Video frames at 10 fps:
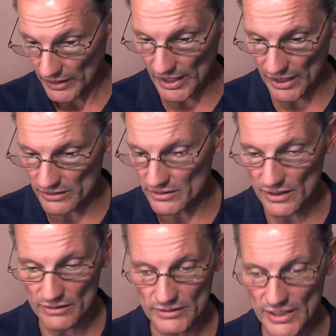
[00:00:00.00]

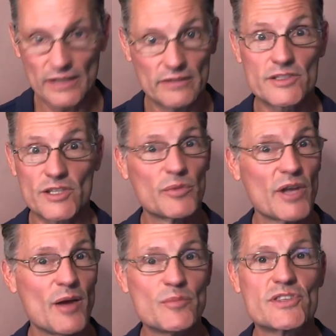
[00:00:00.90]
And
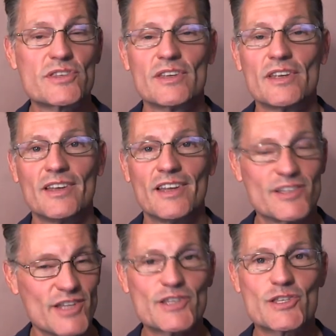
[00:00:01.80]
sometimes
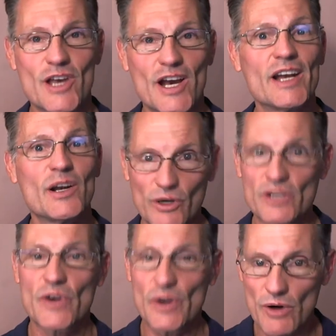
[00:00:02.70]
it's necessary and it
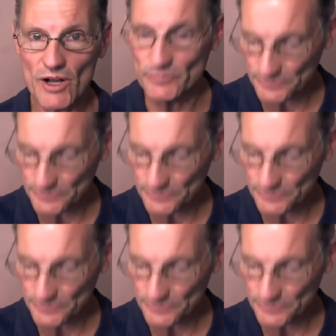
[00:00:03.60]
works very well.